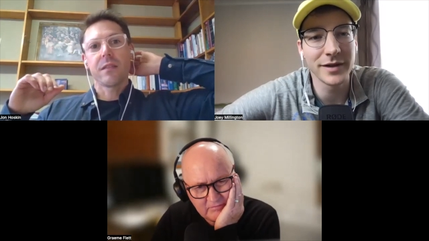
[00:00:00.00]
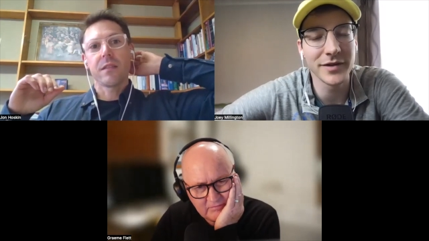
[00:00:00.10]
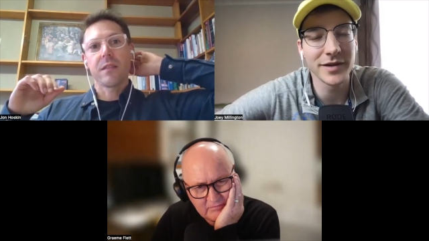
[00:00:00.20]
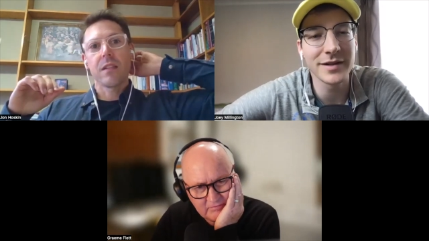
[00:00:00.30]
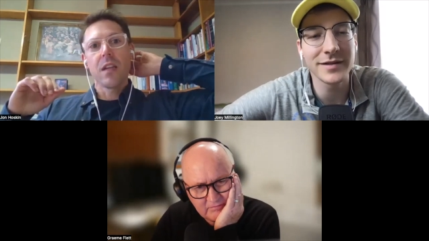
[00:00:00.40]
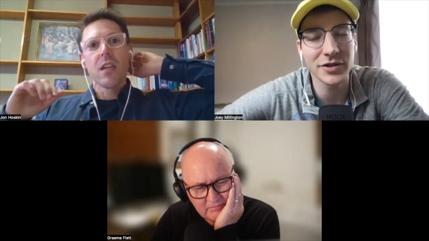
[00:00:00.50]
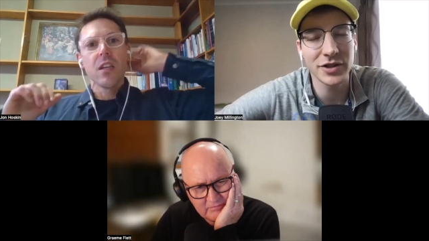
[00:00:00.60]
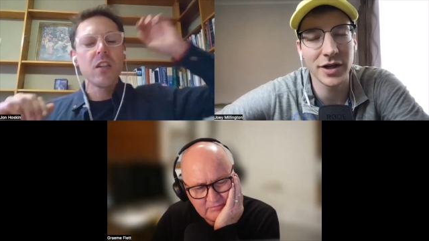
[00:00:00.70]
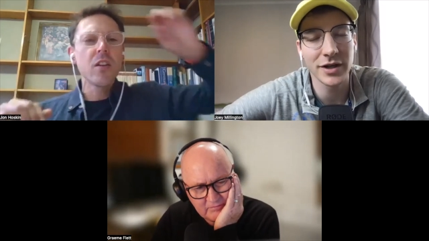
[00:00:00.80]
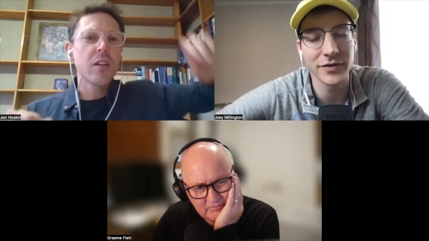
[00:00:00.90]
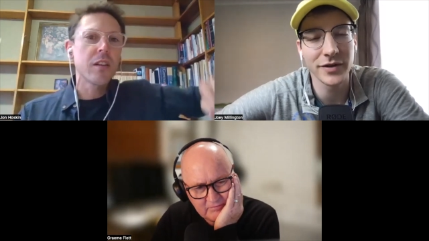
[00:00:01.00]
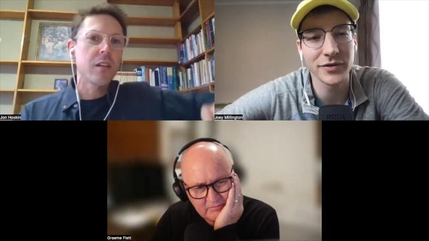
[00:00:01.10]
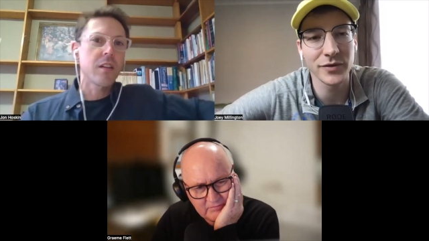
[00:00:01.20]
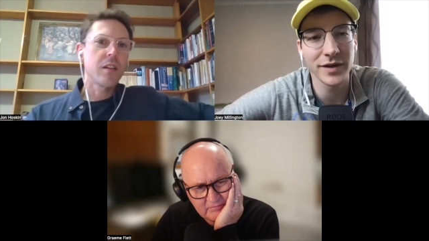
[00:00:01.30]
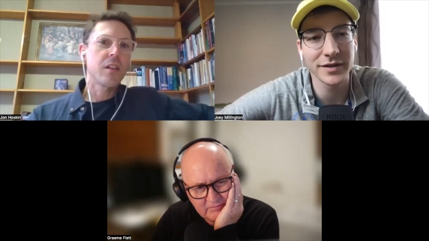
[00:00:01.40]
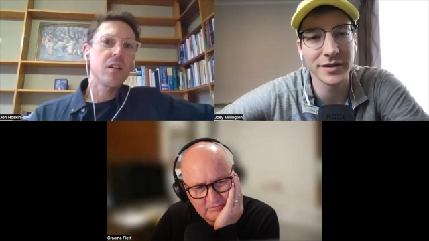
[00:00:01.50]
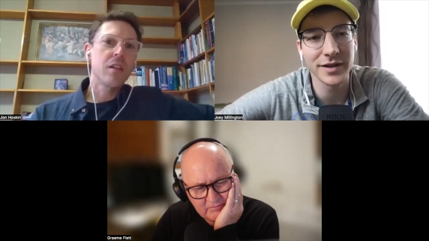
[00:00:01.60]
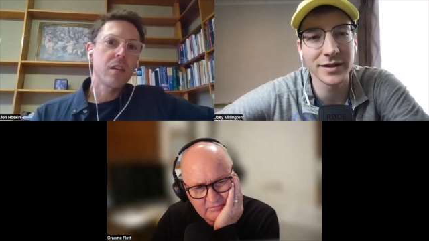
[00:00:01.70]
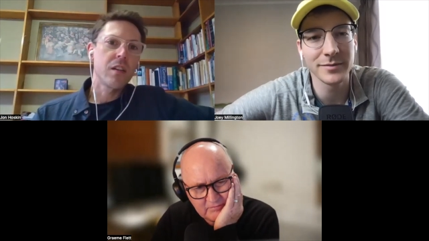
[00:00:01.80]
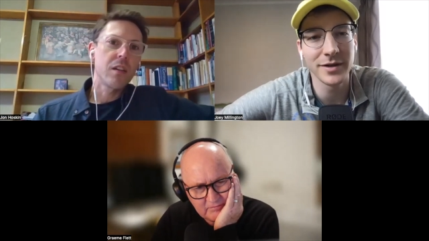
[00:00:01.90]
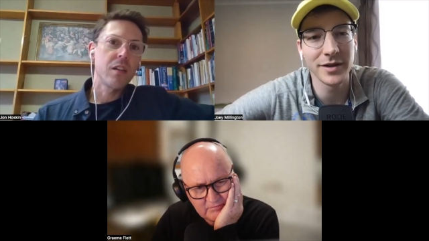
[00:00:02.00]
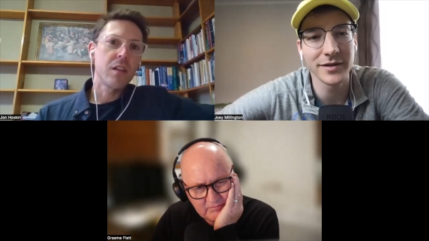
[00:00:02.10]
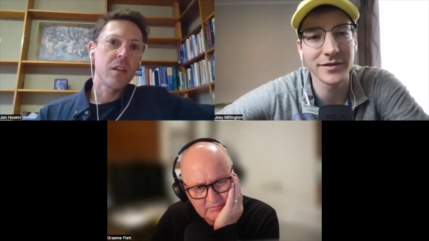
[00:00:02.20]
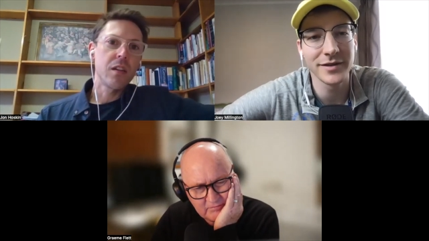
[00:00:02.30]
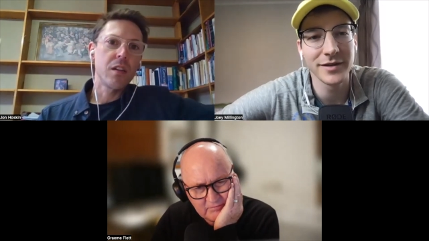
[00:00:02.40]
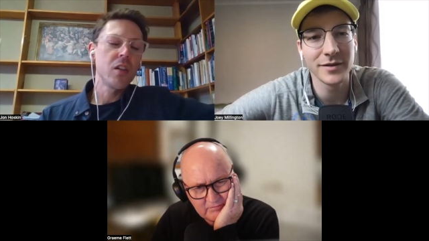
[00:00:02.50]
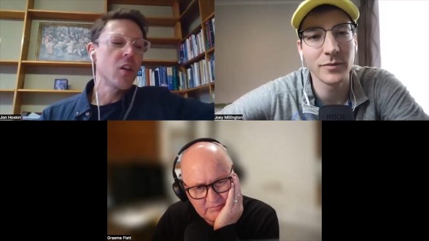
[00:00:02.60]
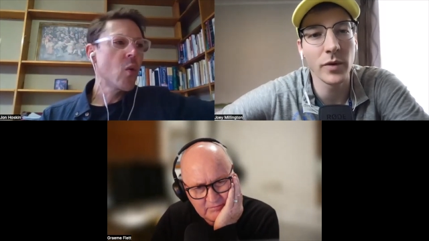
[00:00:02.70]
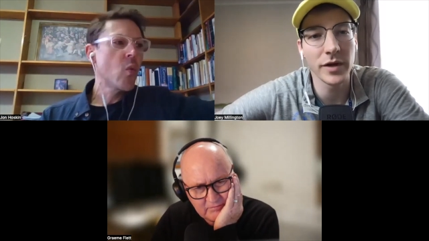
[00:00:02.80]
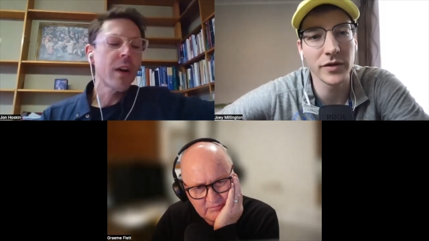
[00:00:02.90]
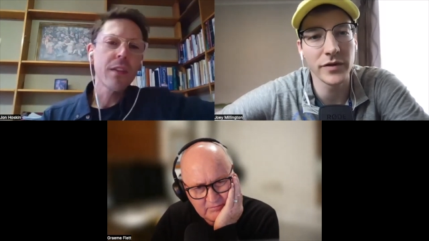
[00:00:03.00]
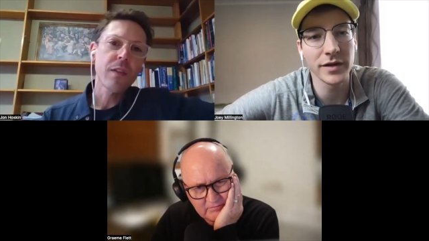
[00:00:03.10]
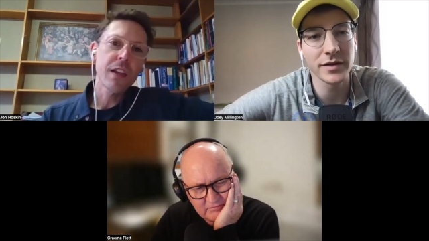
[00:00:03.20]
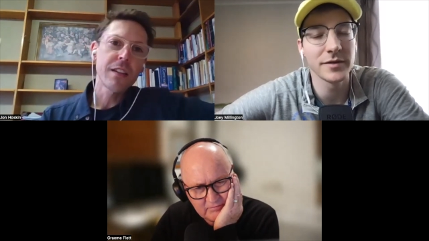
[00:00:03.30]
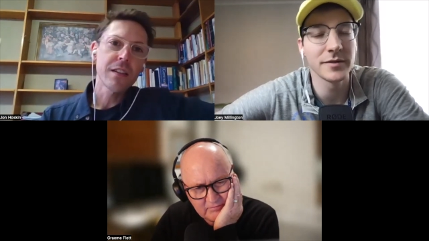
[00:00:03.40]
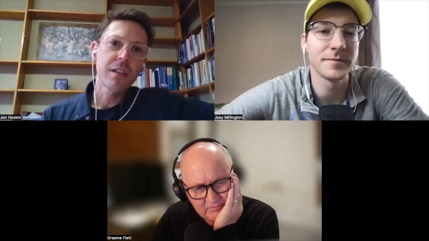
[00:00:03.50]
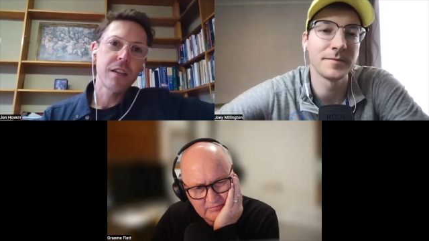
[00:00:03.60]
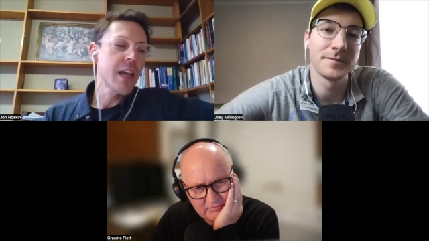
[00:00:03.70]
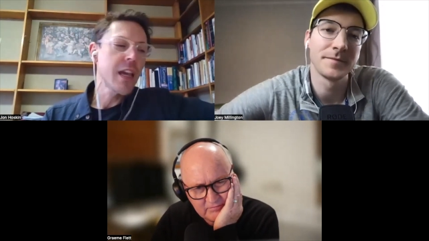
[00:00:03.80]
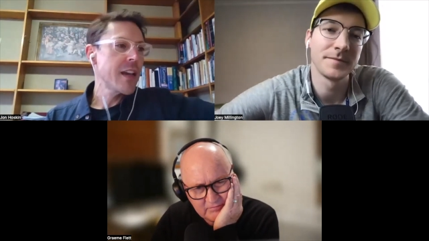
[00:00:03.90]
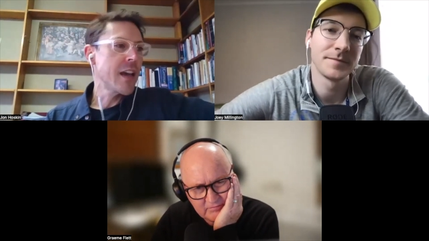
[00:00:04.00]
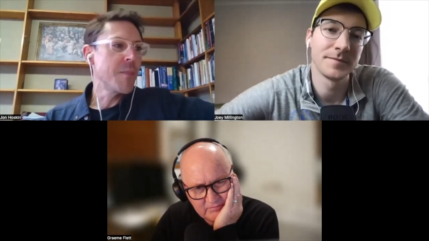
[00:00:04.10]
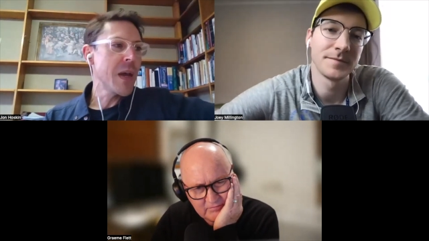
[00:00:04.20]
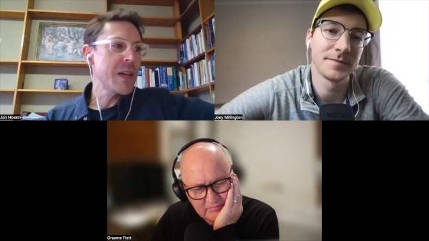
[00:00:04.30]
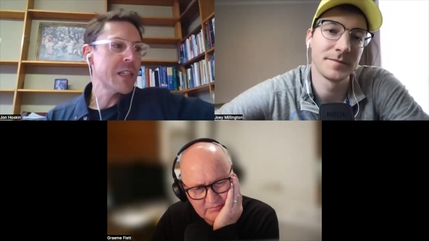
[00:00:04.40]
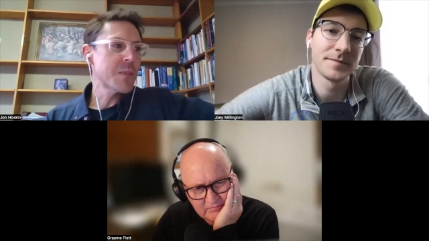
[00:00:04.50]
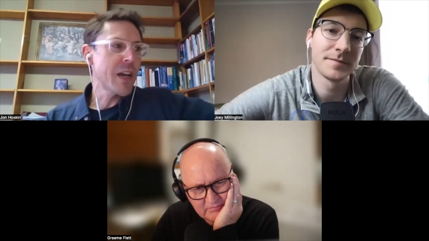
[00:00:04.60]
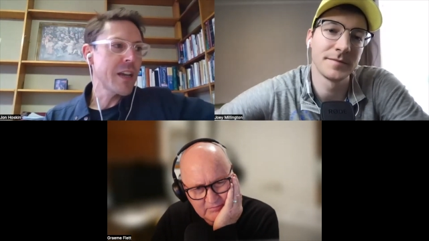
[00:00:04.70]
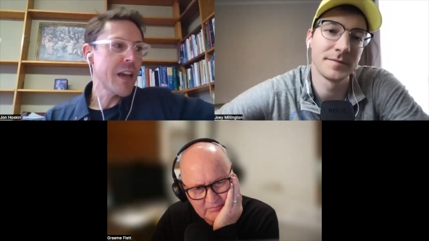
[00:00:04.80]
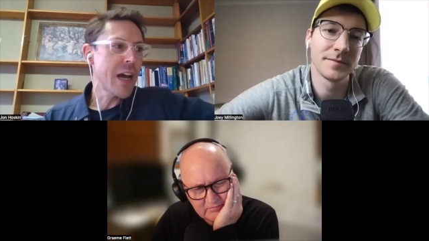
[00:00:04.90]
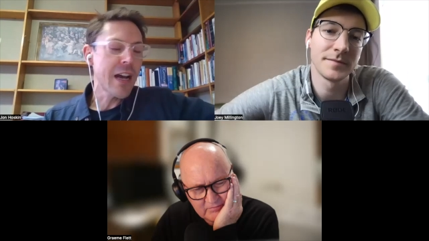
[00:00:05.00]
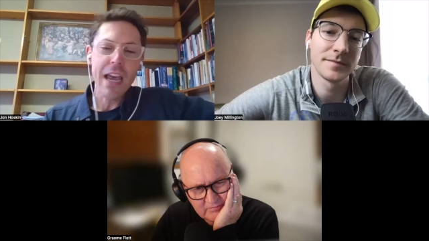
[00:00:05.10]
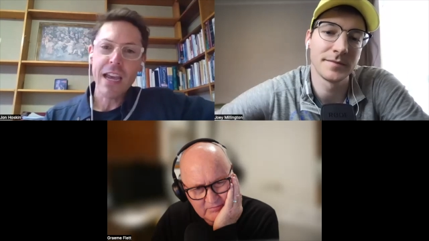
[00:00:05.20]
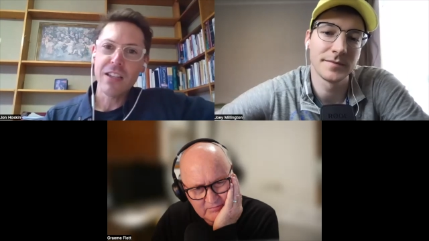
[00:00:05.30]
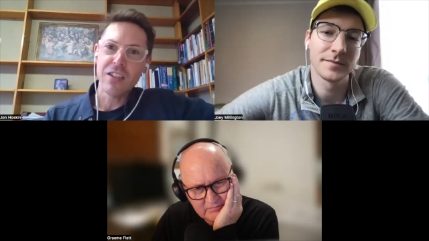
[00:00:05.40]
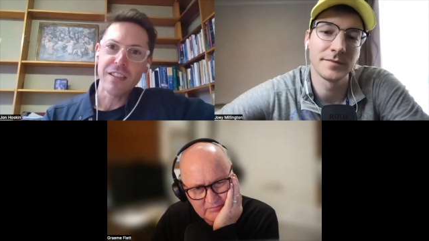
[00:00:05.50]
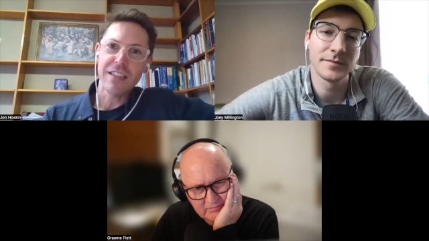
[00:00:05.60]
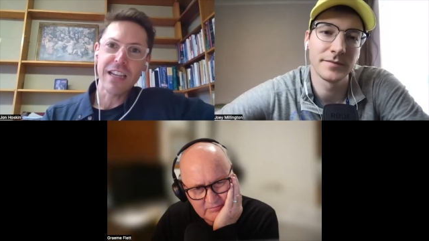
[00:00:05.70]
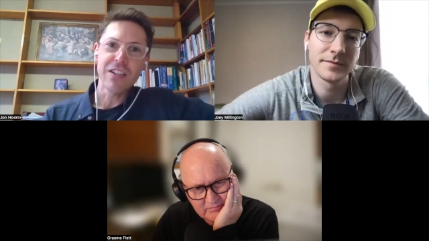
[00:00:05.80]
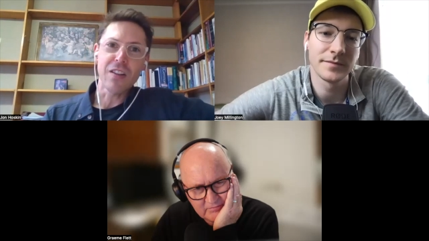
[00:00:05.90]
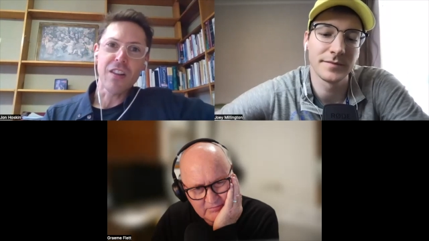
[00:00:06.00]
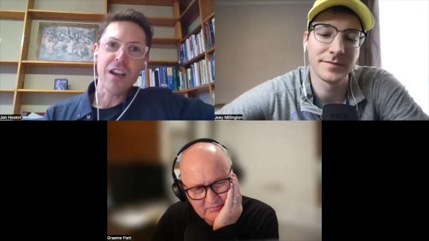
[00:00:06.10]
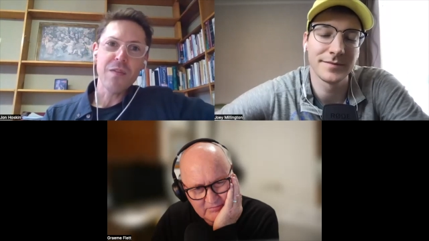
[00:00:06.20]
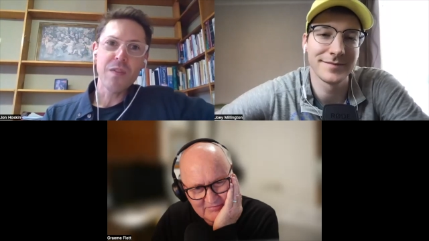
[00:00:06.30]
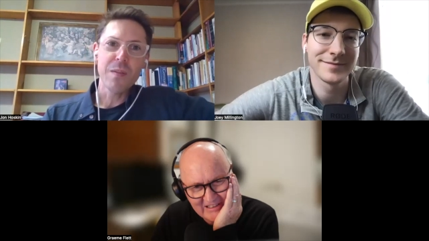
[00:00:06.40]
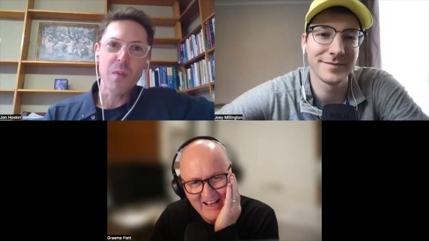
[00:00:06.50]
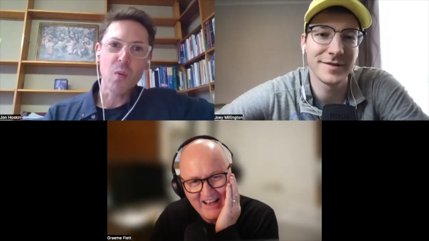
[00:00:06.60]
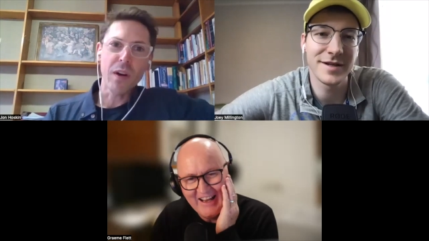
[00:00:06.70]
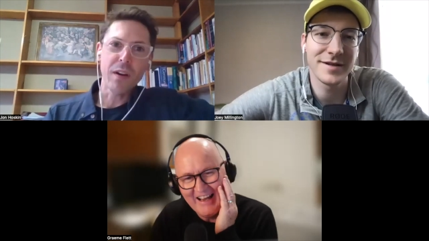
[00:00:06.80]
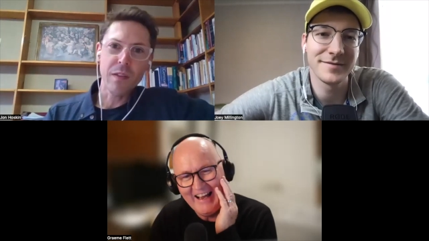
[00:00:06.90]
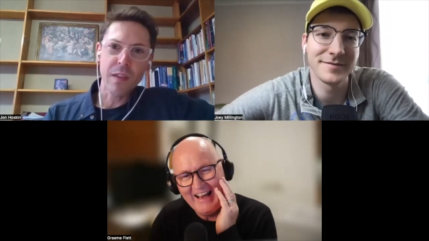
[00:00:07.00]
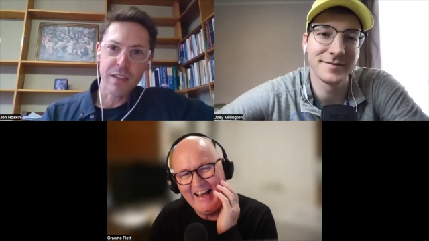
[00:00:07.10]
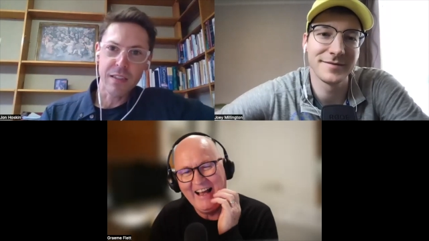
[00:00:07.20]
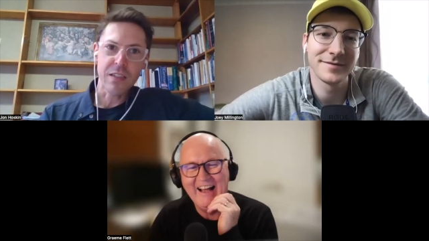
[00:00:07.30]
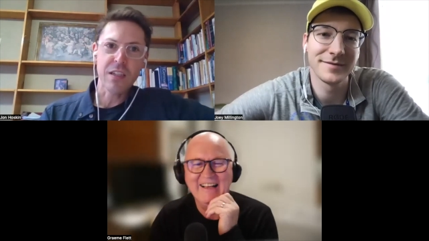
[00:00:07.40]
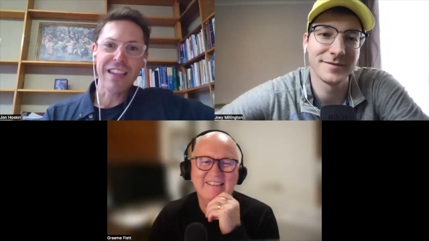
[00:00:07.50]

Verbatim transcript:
Speaker 1: because it, it's actually hard yeah. for us to reflect on that to be honest
Speaker 2: you know one you of think? the things yeah yeah maybe it's my uh, age and stage in life but one of the things is